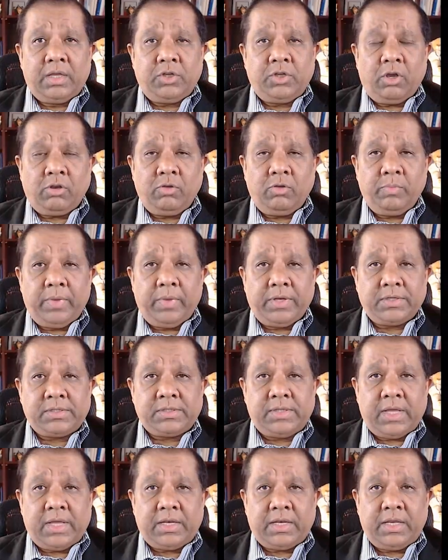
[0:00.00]

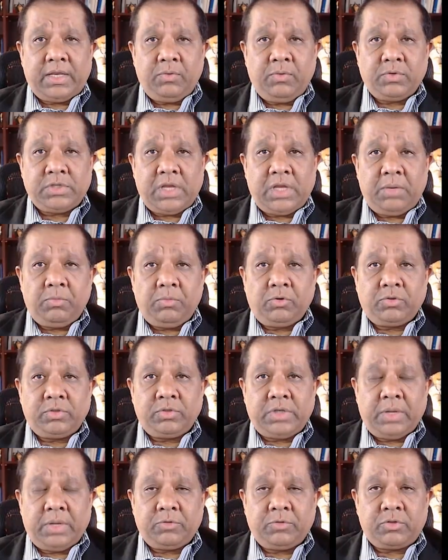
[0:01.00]
documents that he was able to
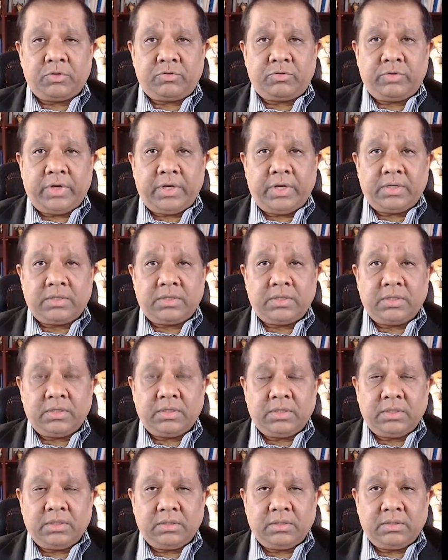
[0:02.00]
demonstrate
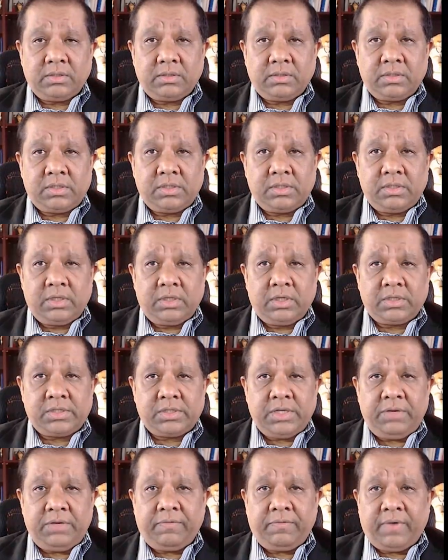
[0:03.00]
the
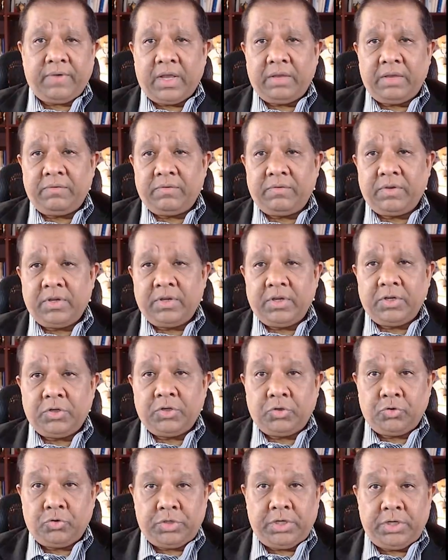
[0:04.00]
C5
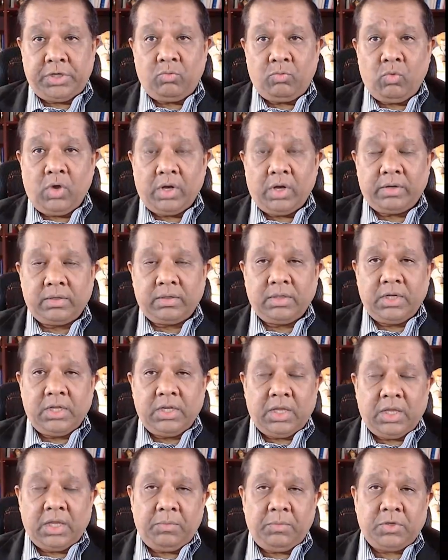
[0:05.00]
to T1.
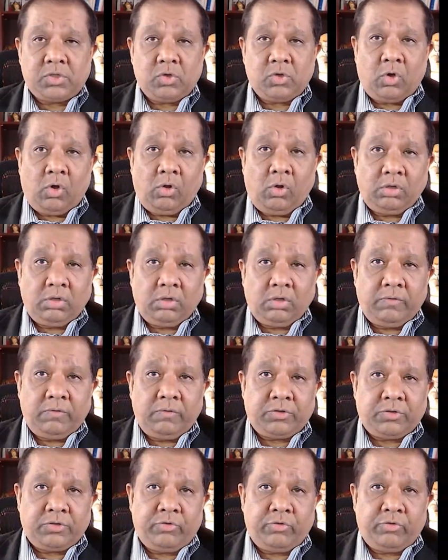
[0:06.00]
That means all the
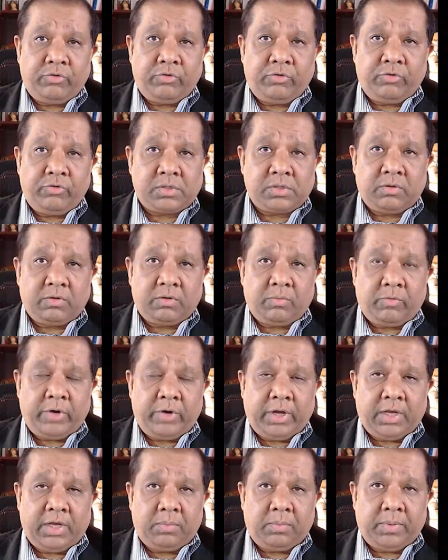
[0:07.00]
ventral ramus of the
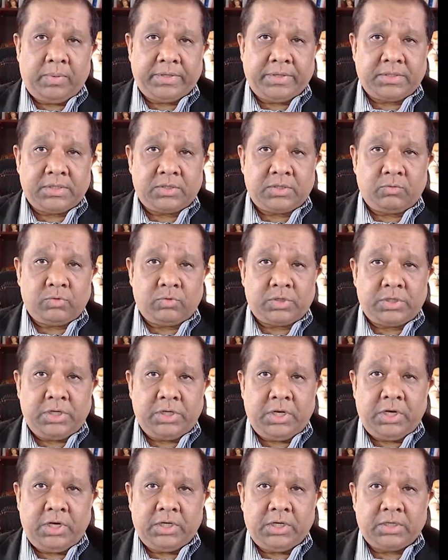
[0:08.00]
brachial plexus was
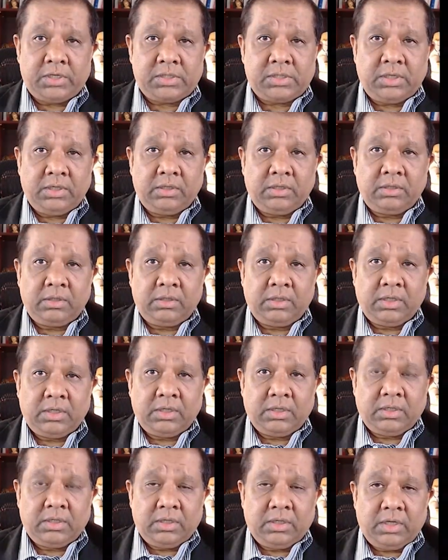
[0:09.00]
seen in a single
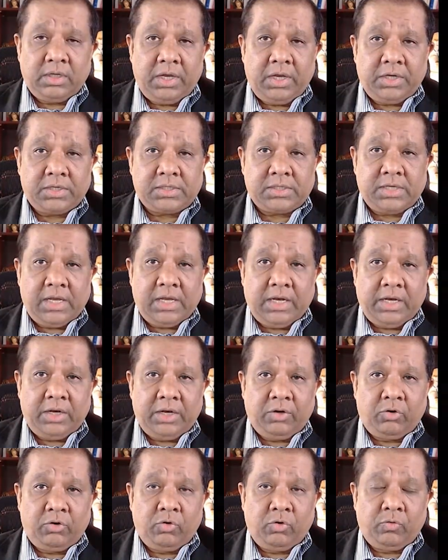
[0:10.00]

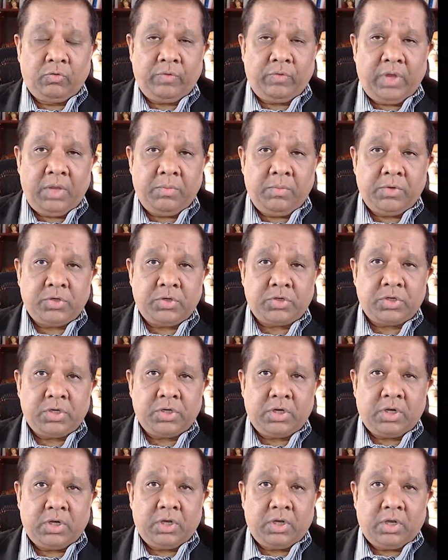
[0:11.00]
interscalene groove image
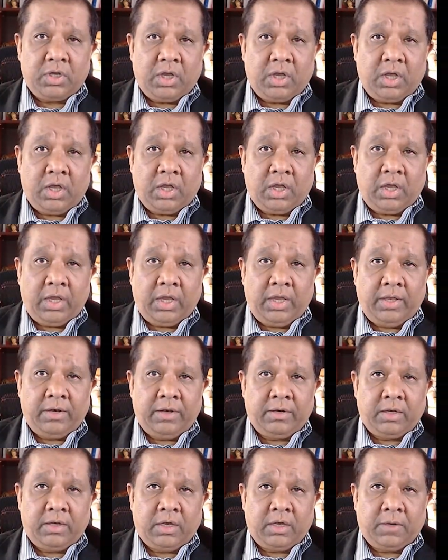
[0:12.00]

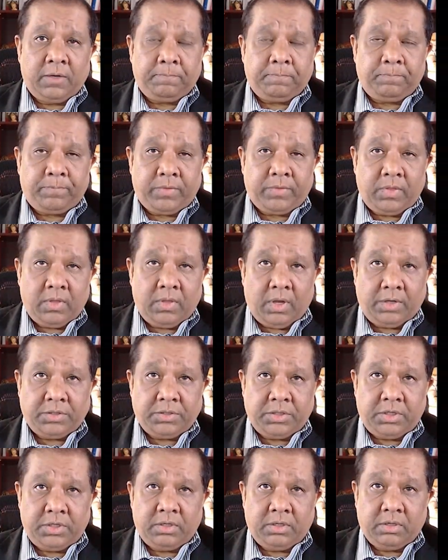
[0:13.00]
in
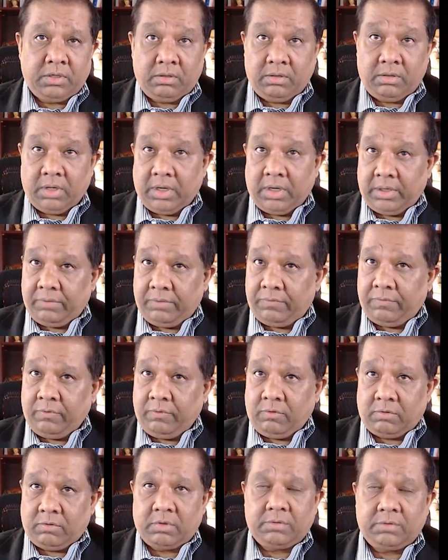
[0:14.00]

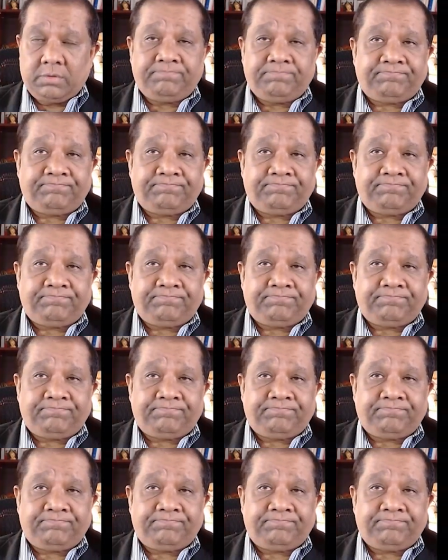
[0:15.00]
1994.